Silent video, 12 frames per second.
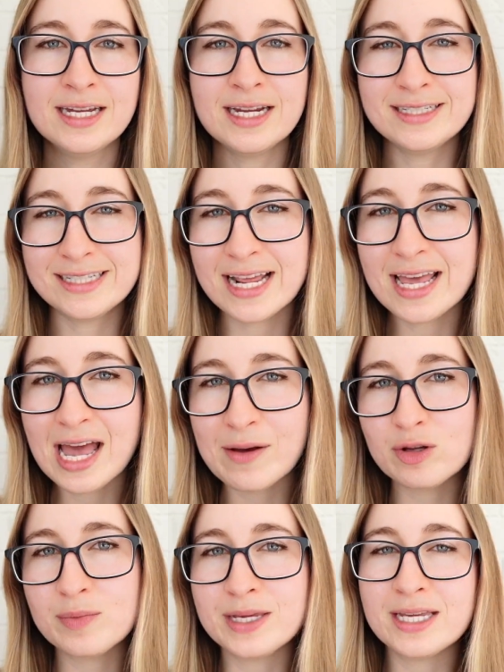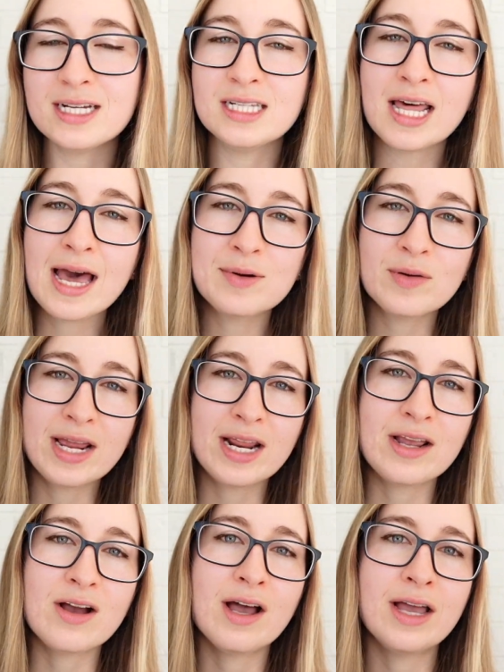And today I will be
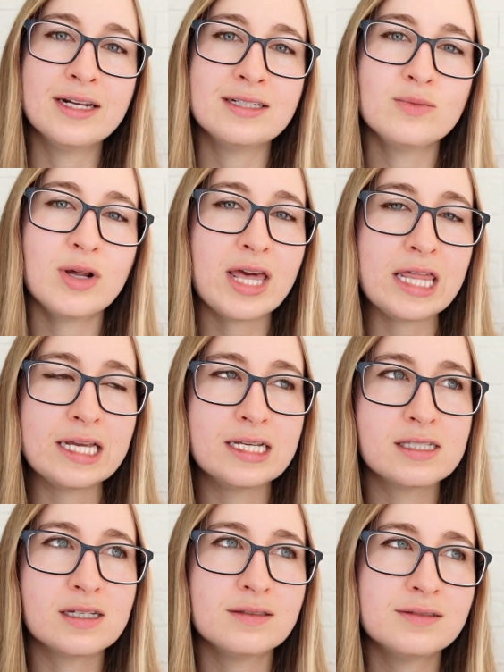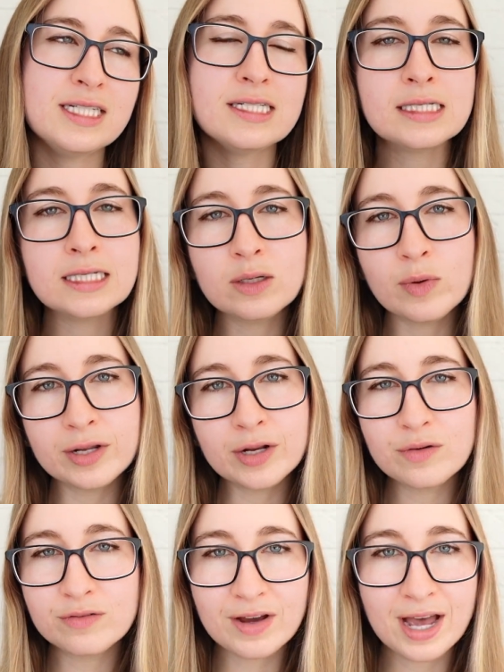elaborating on what I think is a decently
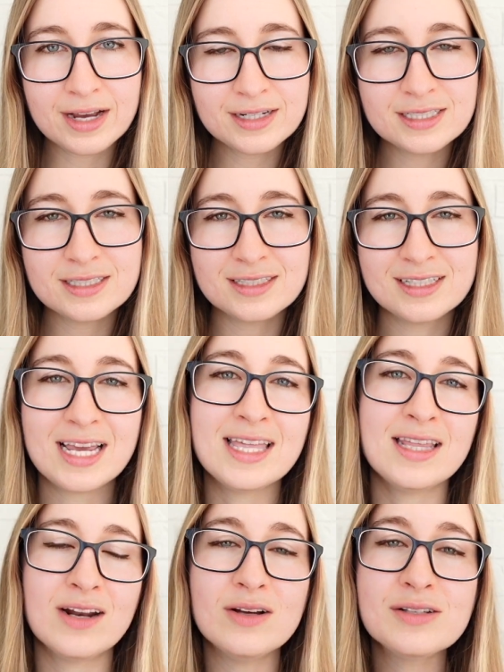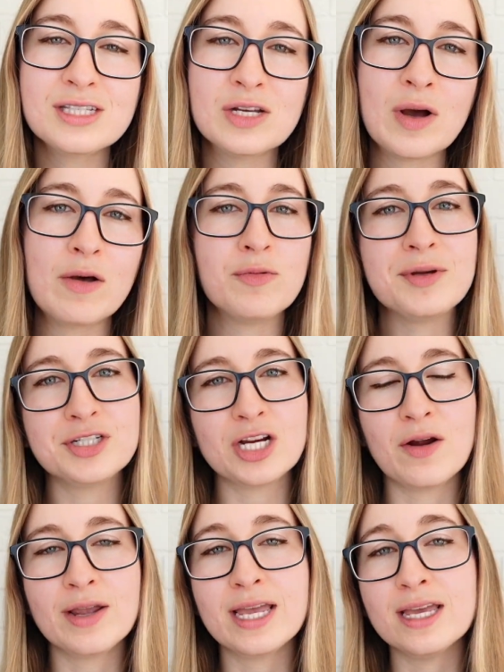well-known fact, and then also I will be
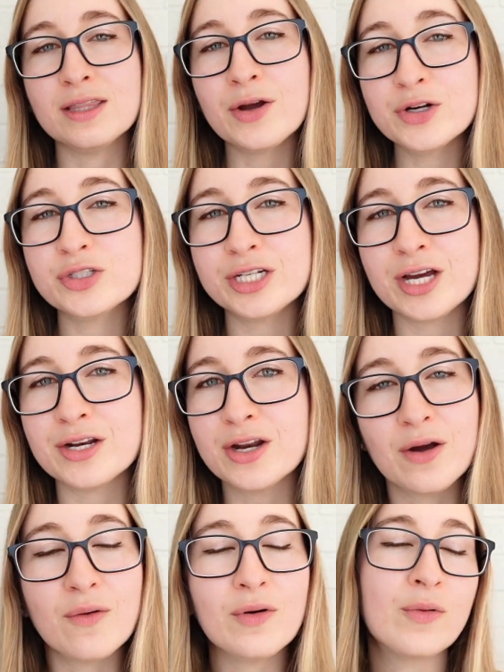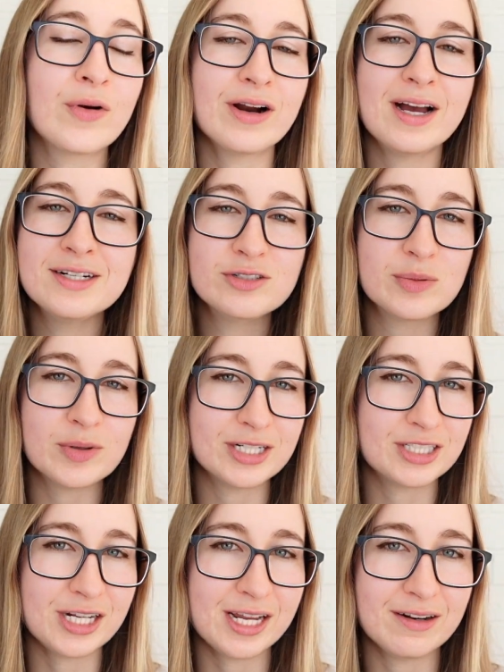sharing a largely unknown or
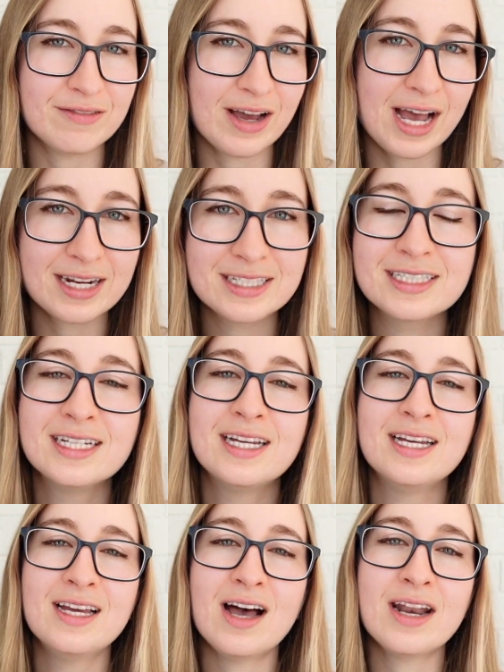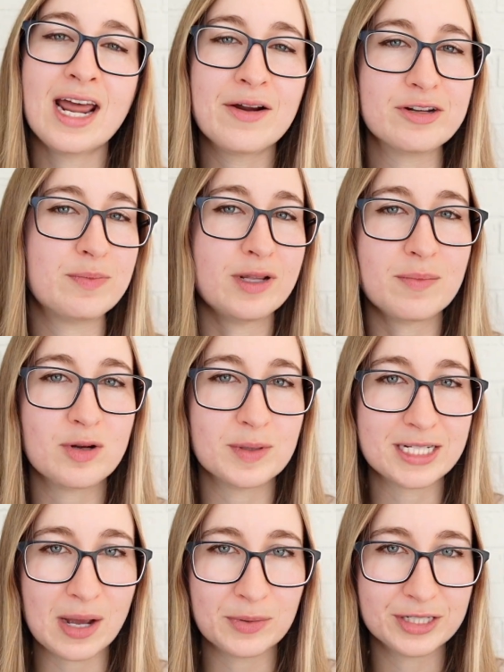underappreciated fact on how to speed up your
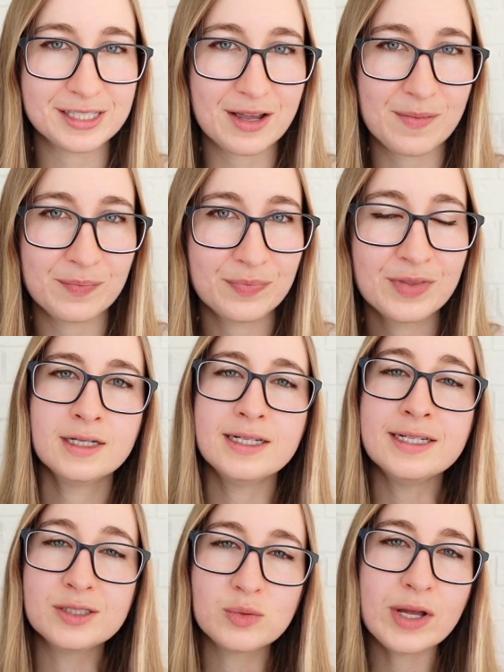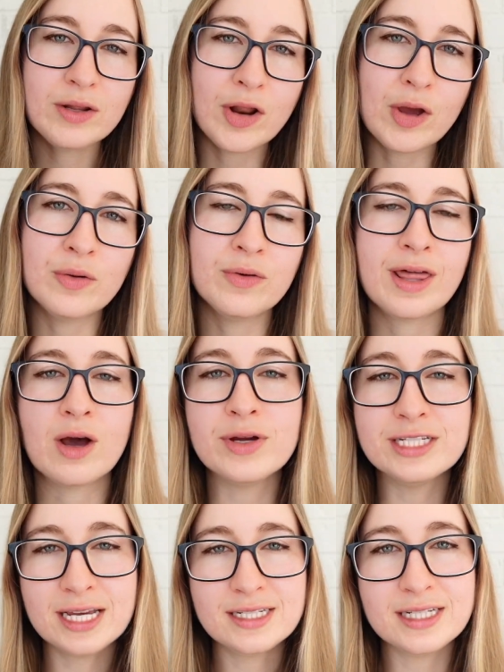metabolism. It's well known that we
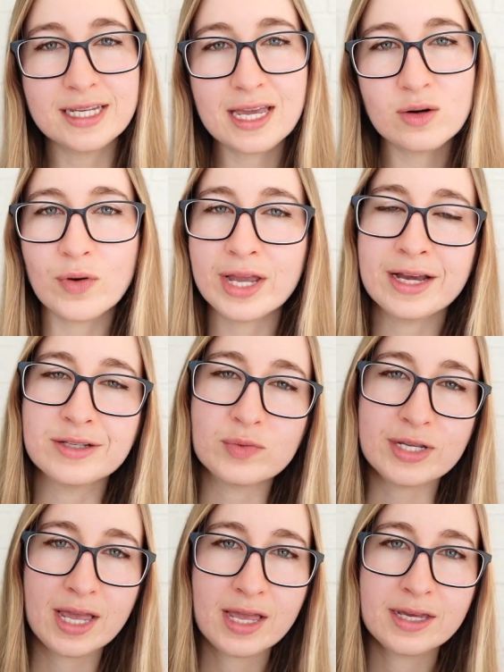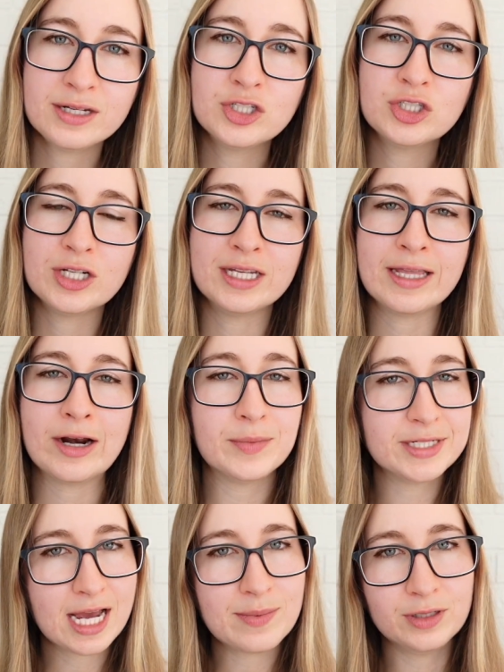tend to gain weight as we age and that our
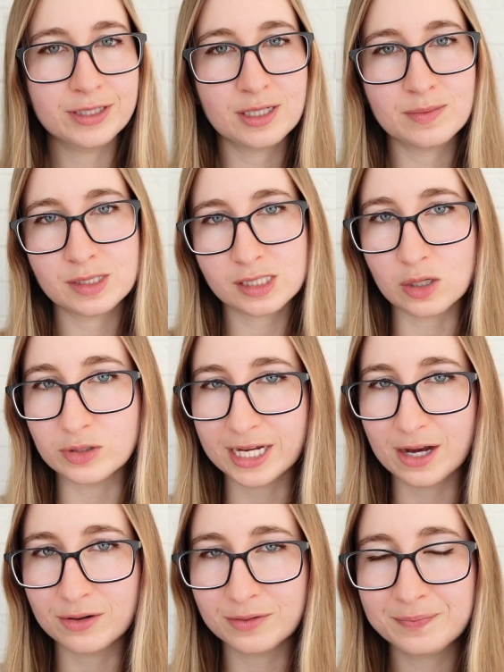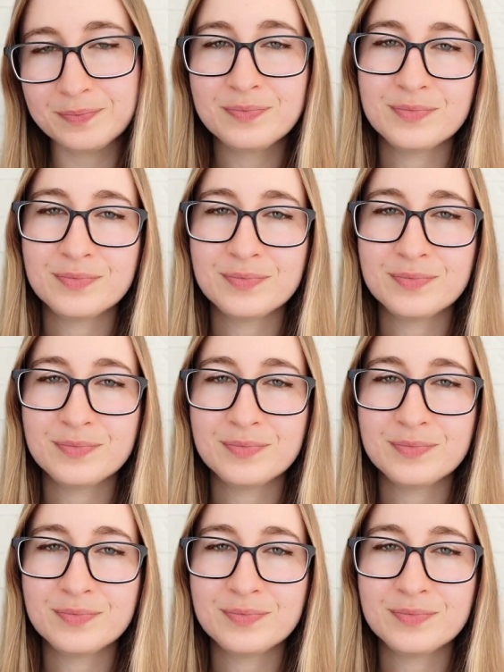metabolisms slow down.